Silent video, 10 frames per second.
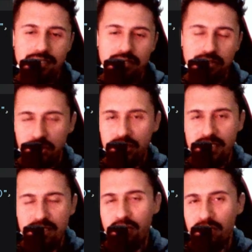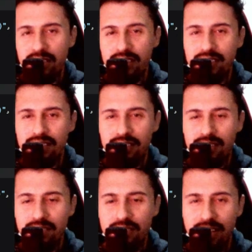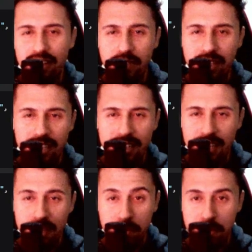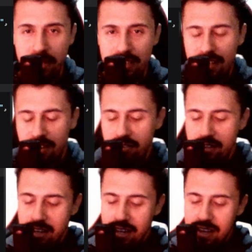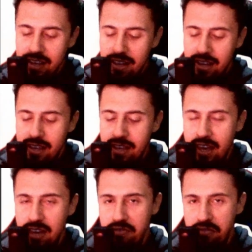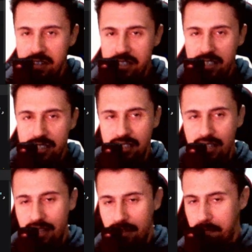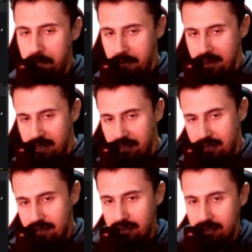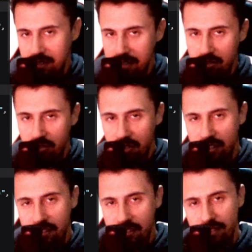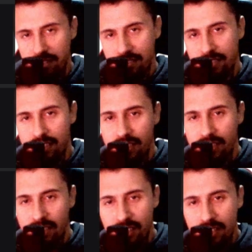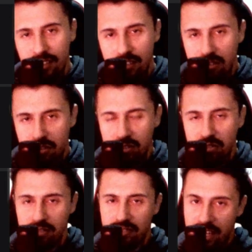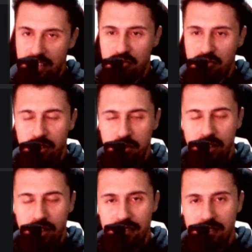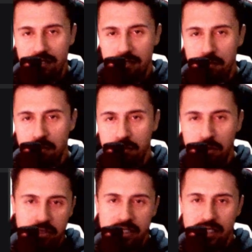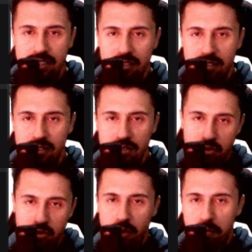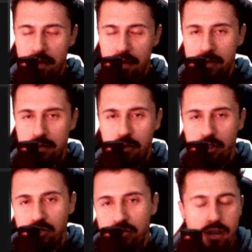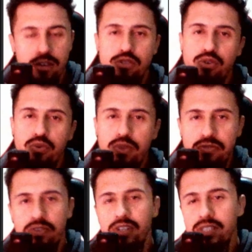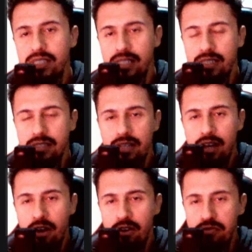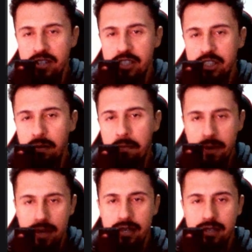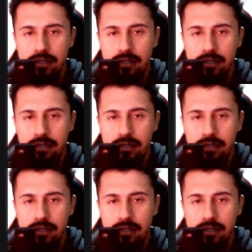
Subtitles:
for this order, right? We can implement now a function that pays this order. So that's why we are moving to our payment module. So the first thing that our function pay